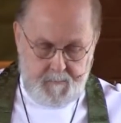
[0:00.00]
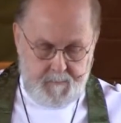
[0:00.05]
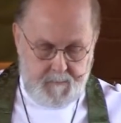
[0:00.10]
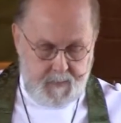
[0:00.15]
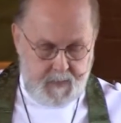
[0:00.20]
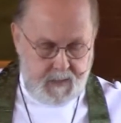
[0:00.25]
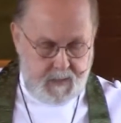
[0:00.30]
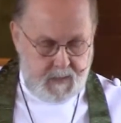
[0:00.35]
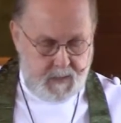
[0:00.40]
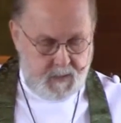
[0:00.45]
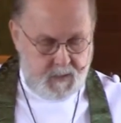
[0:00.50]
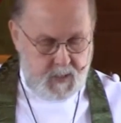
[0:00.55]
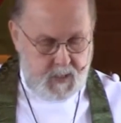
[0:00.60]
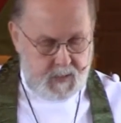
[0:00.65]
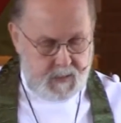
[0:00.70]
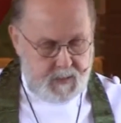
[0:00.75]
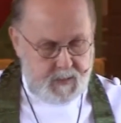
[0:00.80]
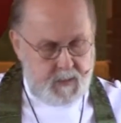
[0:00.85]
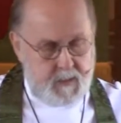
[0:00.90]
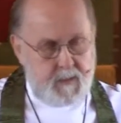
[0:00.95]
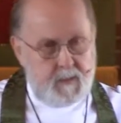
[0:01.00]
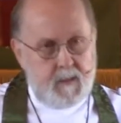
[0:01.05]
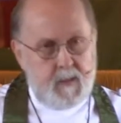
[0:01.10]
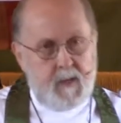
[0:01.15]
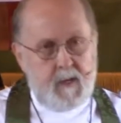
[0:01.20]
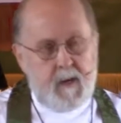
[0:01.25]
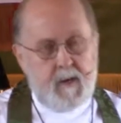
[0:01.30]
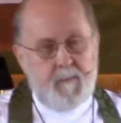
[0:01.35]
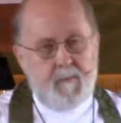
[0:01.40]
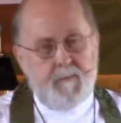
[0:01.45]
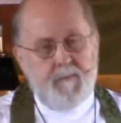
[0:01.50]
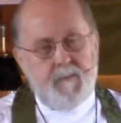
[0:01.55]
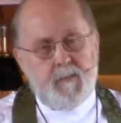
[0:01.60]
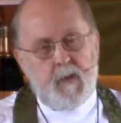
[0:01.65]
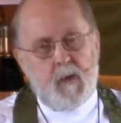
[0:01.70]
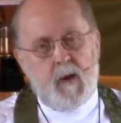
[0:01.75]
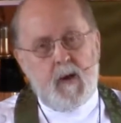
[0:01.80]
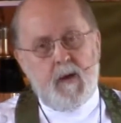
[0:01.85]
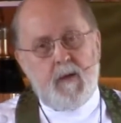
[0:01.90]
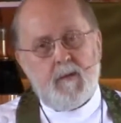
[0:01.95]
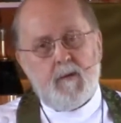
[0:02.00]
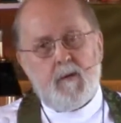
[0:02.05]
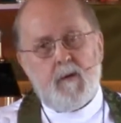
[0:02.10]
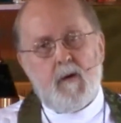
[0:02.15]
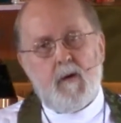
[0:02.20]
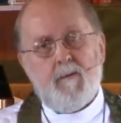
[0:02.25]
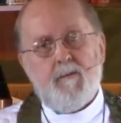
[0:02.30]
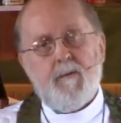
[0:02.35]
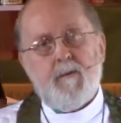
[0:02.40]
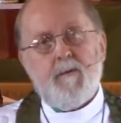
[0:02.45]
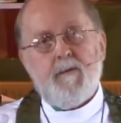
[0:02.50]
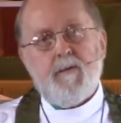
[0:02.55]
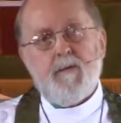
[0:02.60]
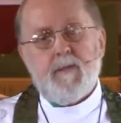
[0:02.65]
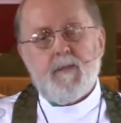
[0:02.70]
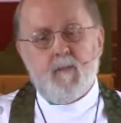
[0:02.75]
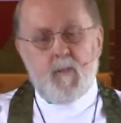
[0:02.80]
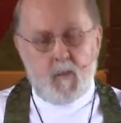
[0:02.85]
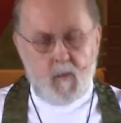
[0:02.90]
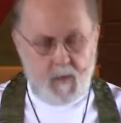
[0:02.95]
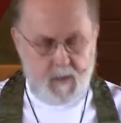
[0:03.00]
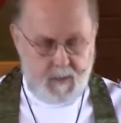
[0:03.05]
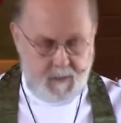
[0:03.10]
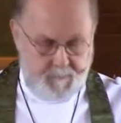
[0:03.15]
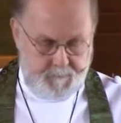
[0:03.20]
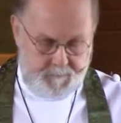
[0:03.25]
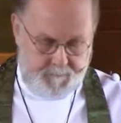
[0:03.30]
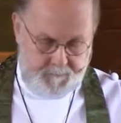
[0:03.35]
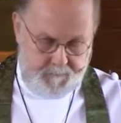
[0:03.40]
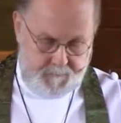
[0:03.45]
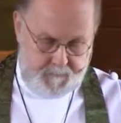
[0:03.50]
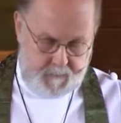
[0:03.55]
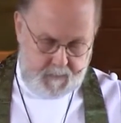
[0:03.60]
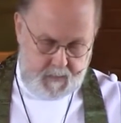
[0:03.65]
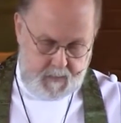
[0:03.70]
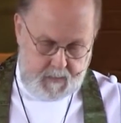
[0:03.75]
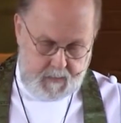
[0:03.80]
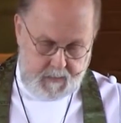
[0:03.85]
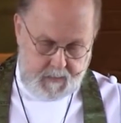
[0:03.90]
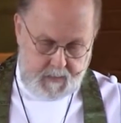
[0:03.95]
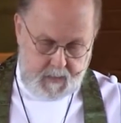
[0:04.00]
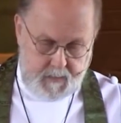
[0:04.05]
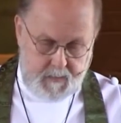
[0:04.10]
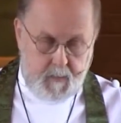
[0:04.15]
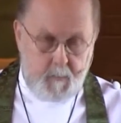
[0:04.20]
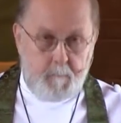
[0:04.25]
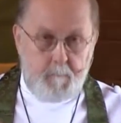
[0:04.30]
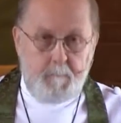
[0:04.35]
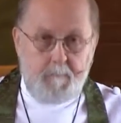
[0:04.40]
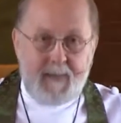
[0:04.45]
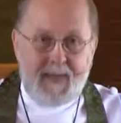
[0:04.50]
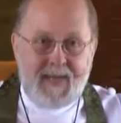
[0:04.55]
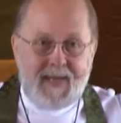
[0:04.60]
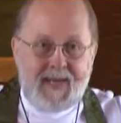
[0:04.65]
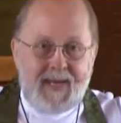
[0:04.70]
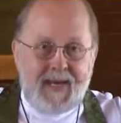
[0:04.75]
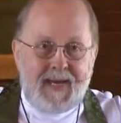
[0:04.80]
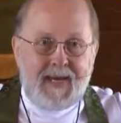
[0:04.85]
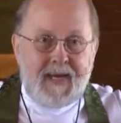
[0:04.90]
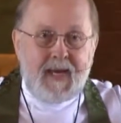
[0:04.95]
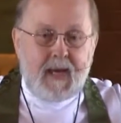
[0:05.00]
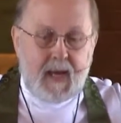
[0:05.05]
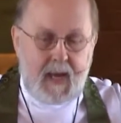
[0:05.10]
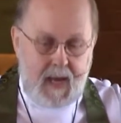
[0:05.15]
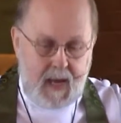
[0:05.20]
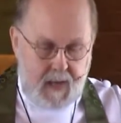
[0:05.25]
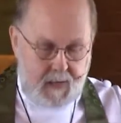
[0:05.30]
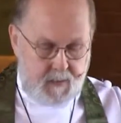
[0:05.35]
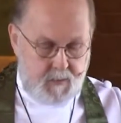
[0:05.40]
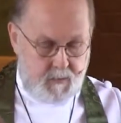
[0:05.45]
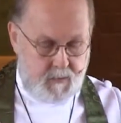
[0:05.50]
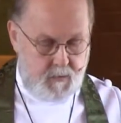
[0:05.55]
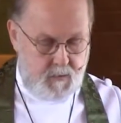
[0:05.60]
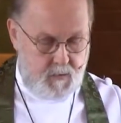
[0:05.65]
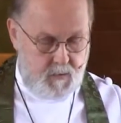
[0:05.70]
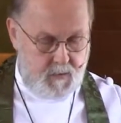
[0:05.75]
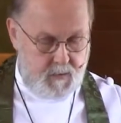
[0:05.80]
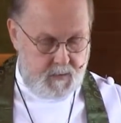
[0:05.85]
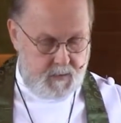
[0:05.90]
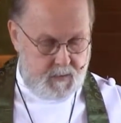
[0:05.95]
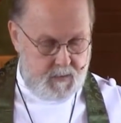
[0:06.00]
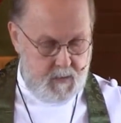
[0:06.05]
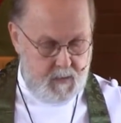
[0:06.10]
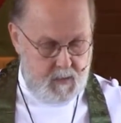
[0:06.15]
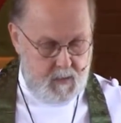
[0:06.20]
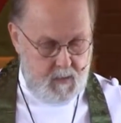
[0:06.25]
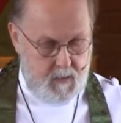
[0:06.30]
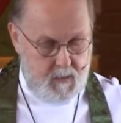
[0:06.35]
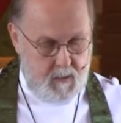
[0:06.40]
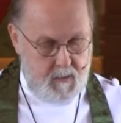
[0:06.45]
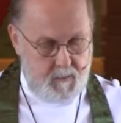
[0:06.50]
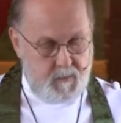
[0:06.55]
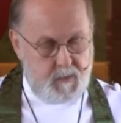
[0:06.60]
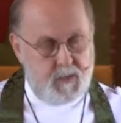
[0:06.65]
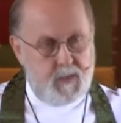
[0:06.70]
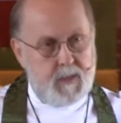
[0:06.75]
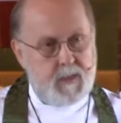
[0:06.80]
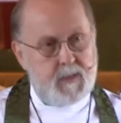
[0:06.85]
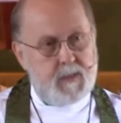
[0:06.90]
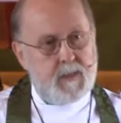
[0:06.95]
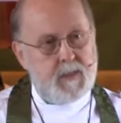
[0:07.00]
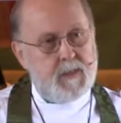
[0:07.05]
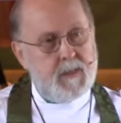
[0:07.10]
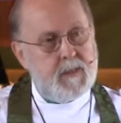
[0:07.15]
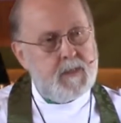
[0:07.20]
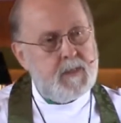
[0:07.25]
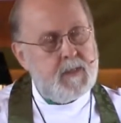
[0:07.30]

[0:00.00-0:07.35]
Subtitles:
The suggestion that I'm trying to offer this morning is that the be attitudes of Jesus